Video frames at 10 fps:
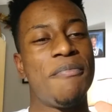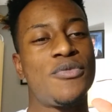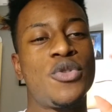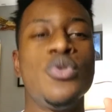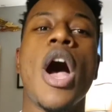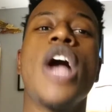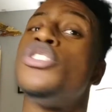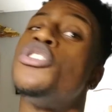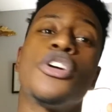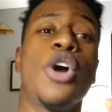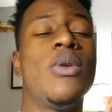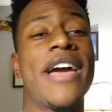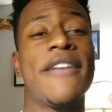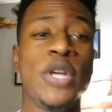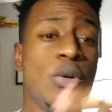Do not sugarcoat
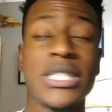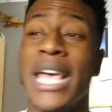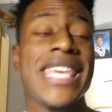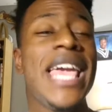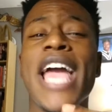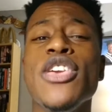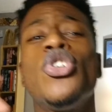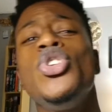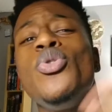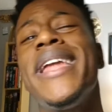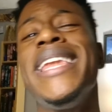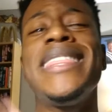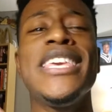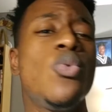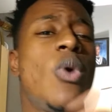life. Don't, yeah, you can do
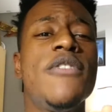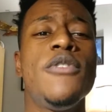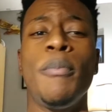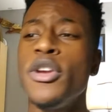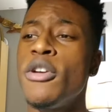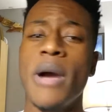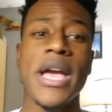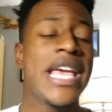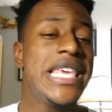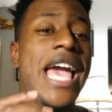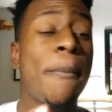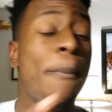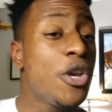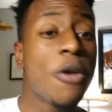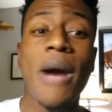anything you want if you put your mind. Yeah, put
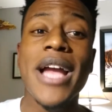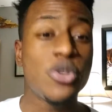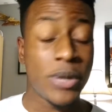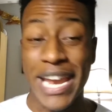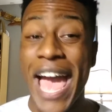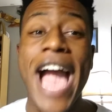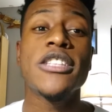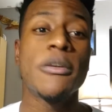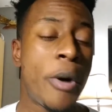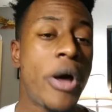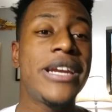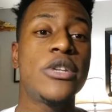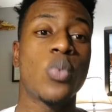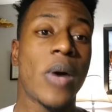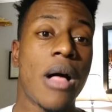your mind to it and act upon it as
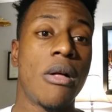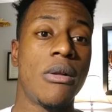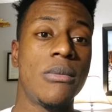well.